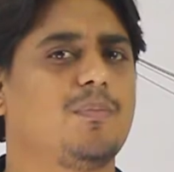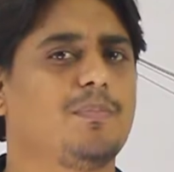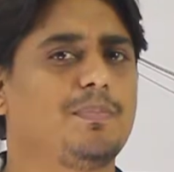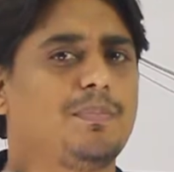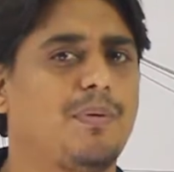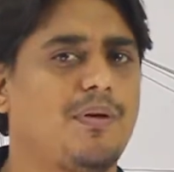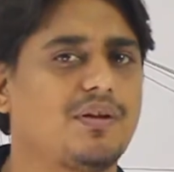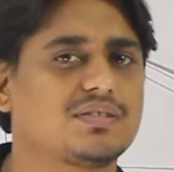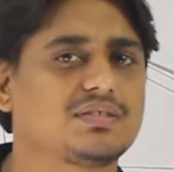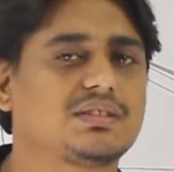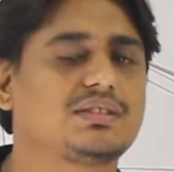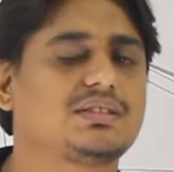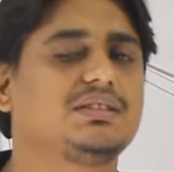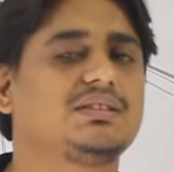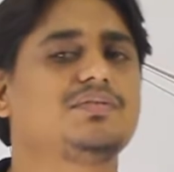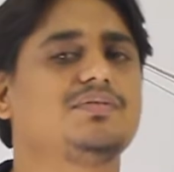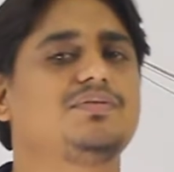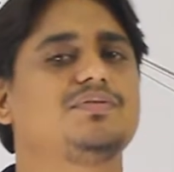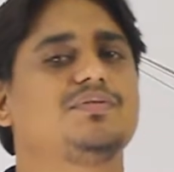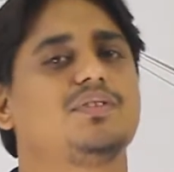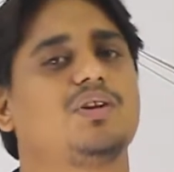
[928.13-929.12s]

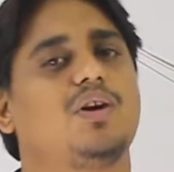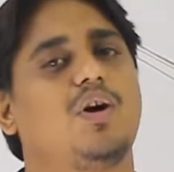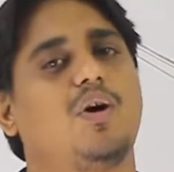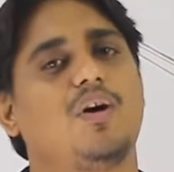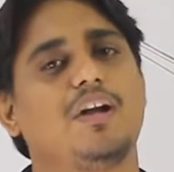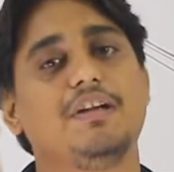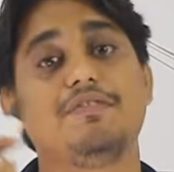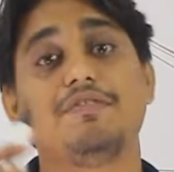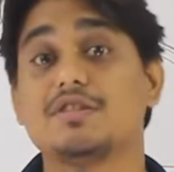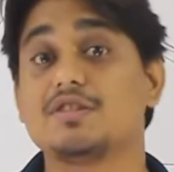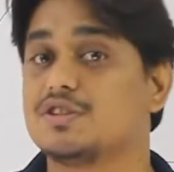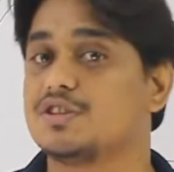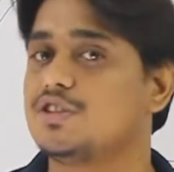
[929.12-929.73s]
positive or even